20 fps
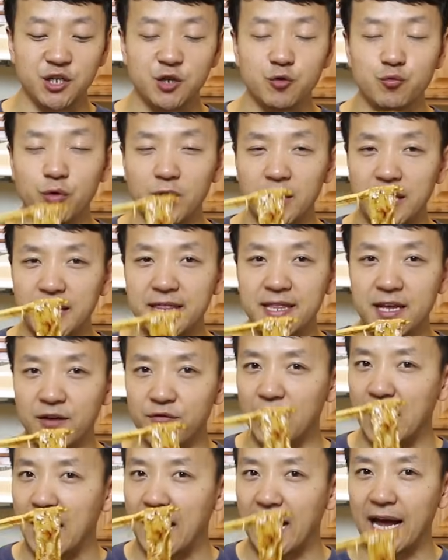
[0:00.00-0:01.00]
you really
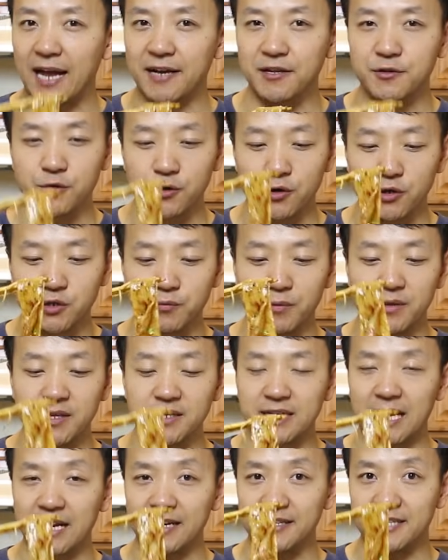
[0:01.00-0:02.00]
never had noodles with
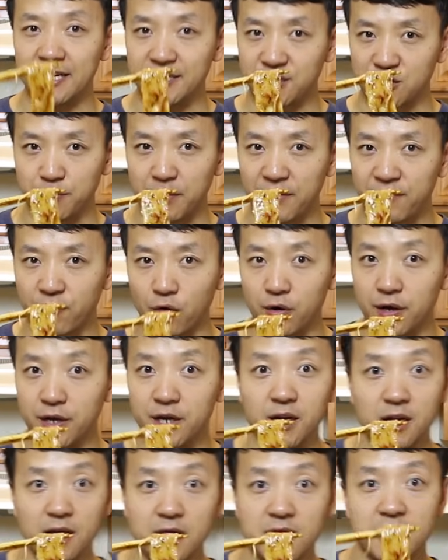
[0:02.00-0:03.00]
this kind of texture before, and
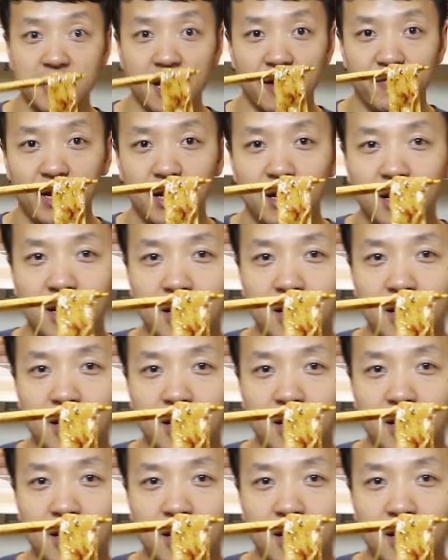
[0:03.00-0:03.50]
you're gonna love it.